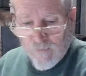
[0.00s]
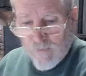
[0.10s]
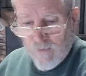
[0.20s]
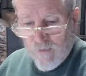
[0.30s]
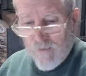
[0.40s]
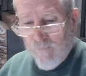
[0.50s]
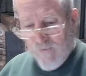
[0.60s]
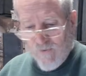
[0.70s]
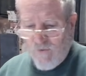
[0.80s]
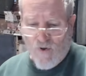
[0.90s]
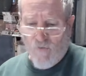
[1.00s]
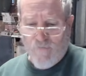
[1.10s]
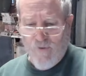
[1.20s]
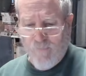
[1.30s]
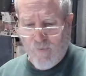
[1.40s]
Um, this is all
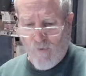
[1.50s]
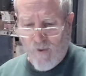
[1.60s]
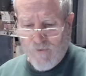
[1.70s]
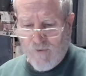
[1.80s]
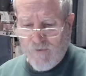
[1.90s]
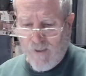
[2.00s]
for your projects.